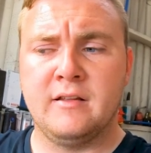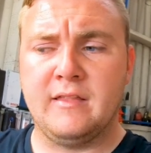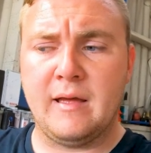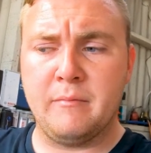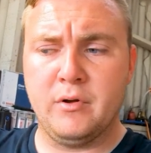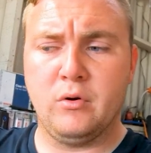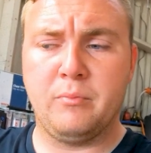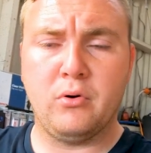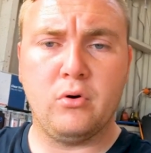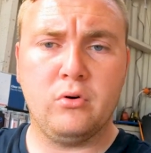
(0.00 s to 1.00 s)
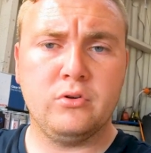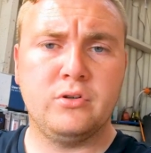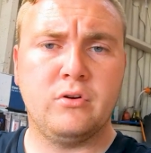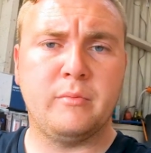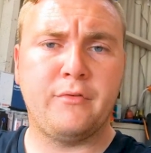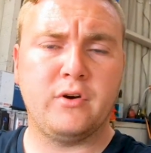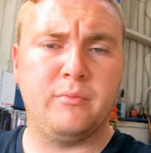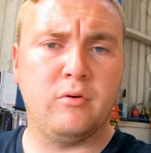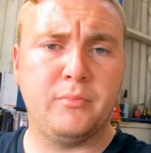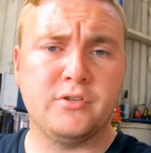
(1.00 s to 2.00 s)
that middle port on my
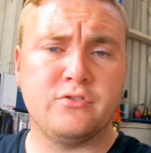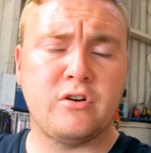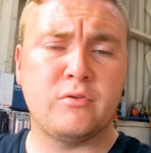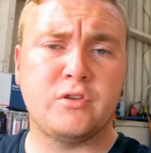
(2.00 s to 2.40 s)
3-port boost control